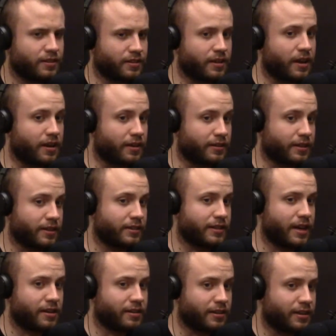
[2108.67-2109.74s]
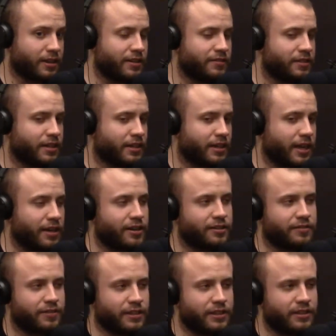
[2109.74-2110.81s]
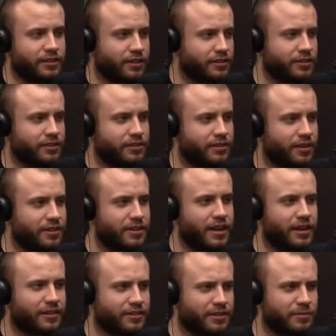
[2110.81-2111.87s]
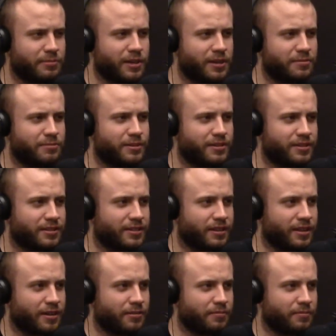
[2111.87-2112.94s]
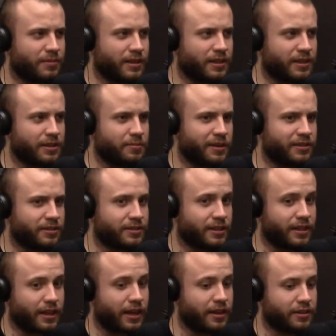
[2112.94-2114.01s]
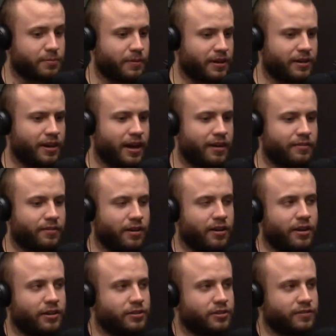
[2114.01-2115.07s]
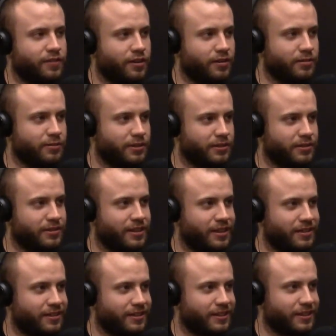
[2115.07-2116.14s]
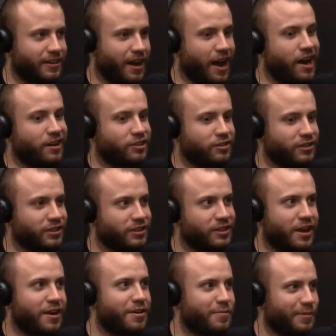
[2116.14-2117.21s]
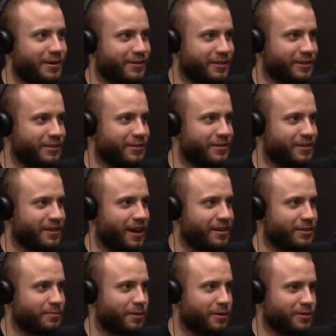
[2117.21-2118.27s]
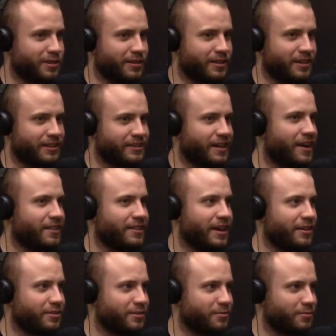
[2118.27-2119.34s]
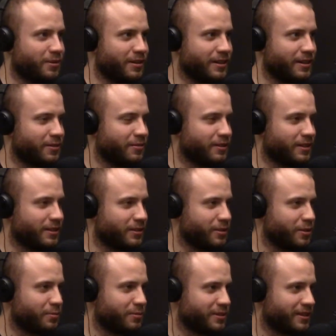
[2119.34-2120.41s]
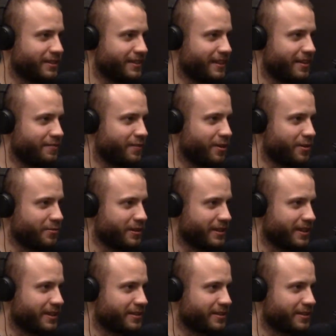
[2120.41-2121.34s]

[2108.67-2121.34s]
Yeah, exactly. Like even like Gary Vee touches on that sometimes. Like he mentions that like, hey, it's better to have 100 followers that like actually care about you, as opposed to like 10,000 where like only like 2% of that following likes you.